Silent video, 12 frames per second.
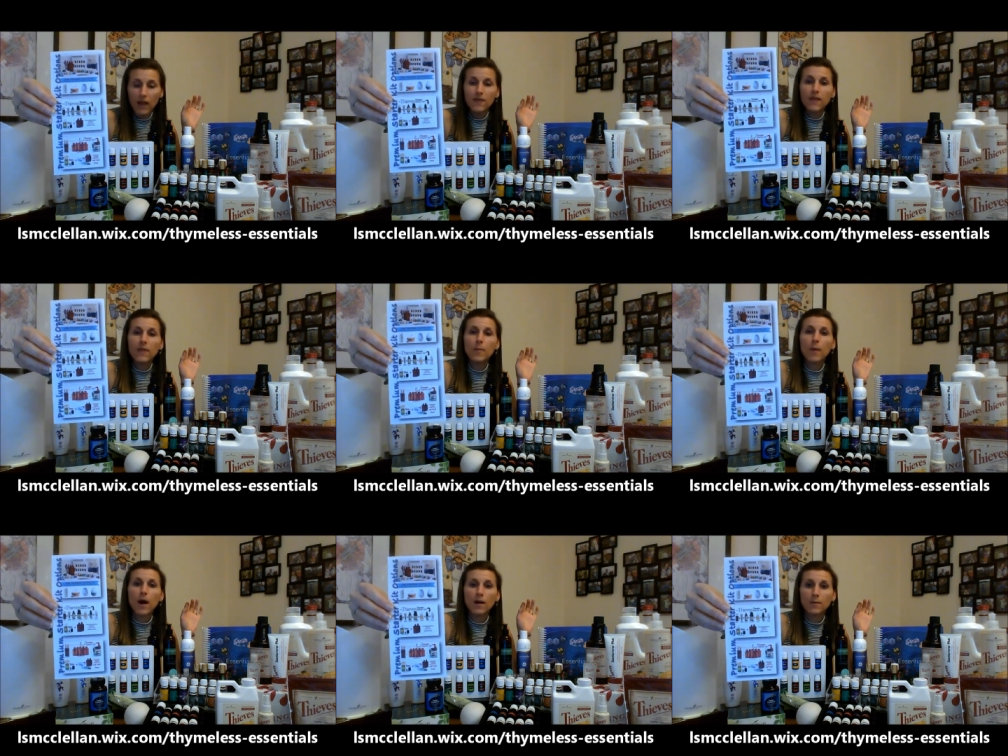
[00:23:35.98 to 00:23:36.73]
then the
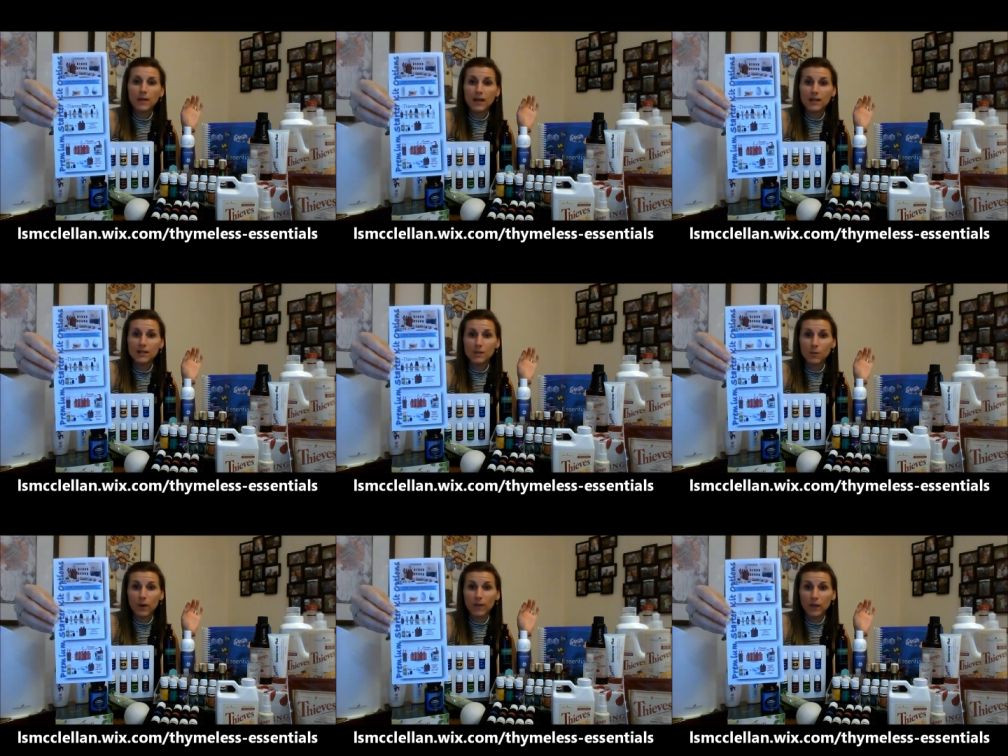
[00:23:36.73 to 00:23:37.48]
bottom kit is the
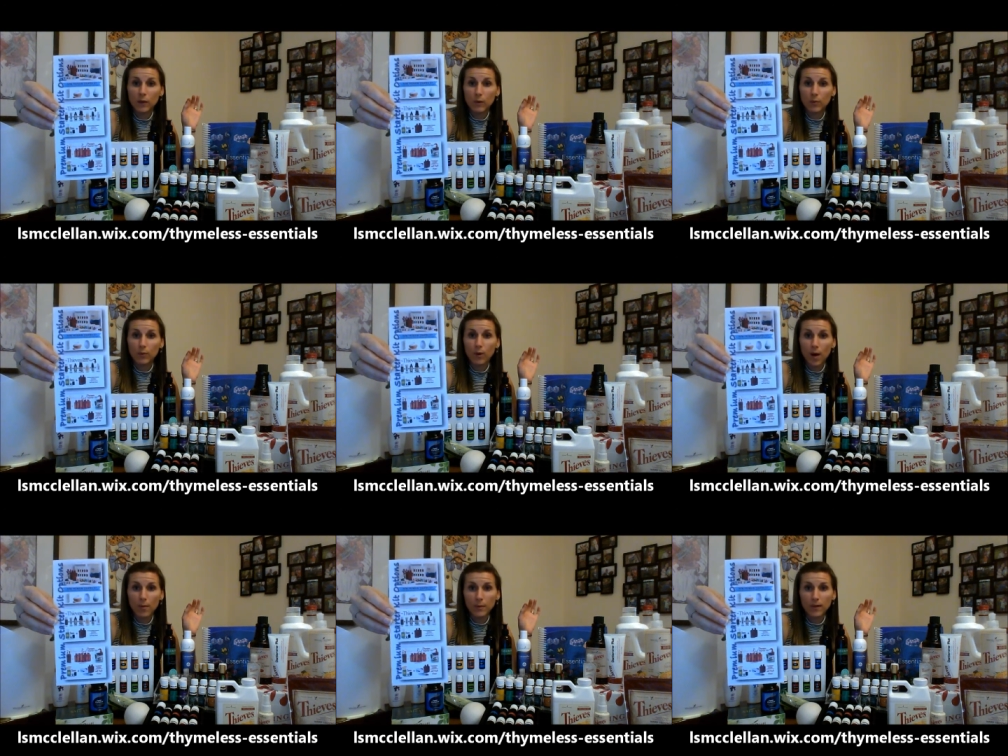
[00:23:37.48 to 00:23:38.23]
one that you would
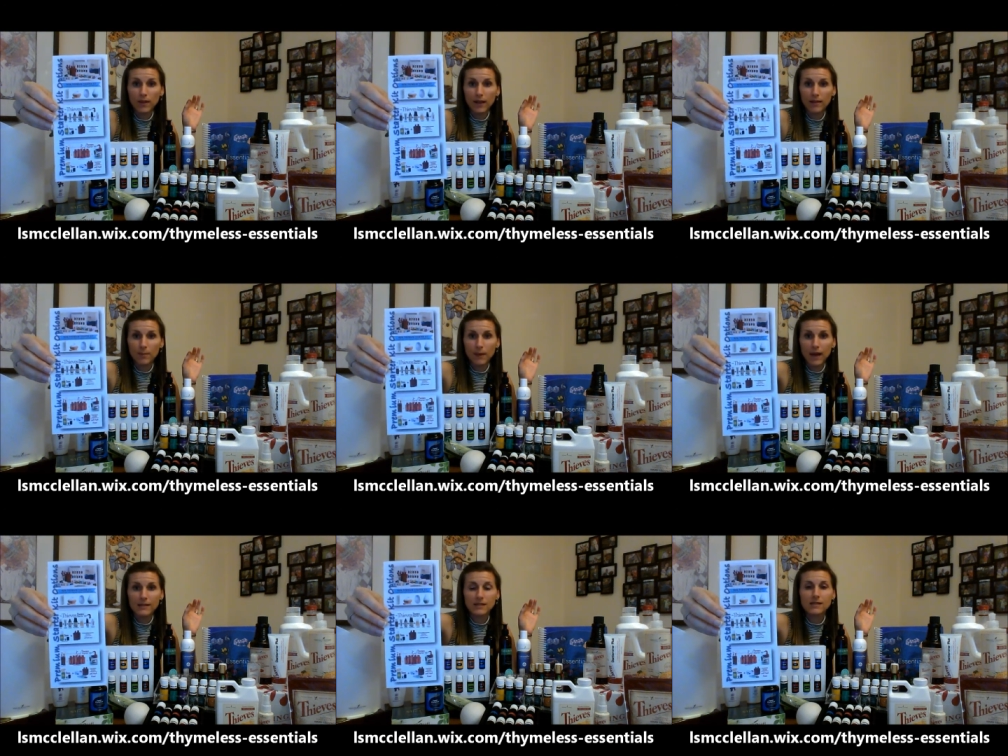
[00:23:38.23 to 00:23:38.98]
probably like the
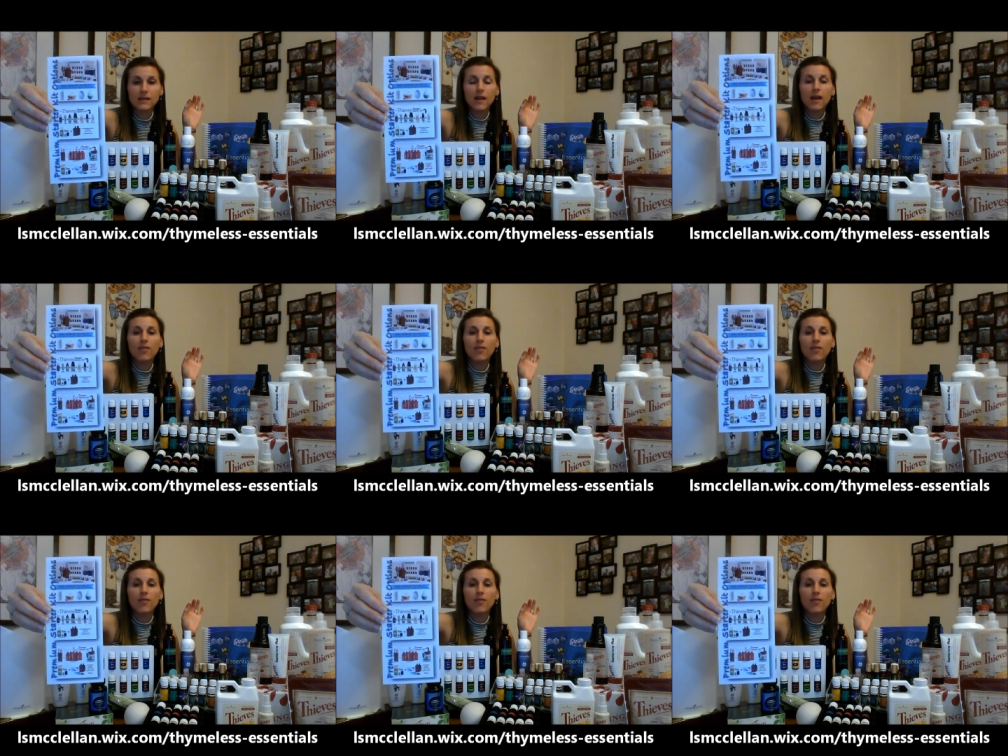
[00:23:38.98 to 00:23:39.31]
best.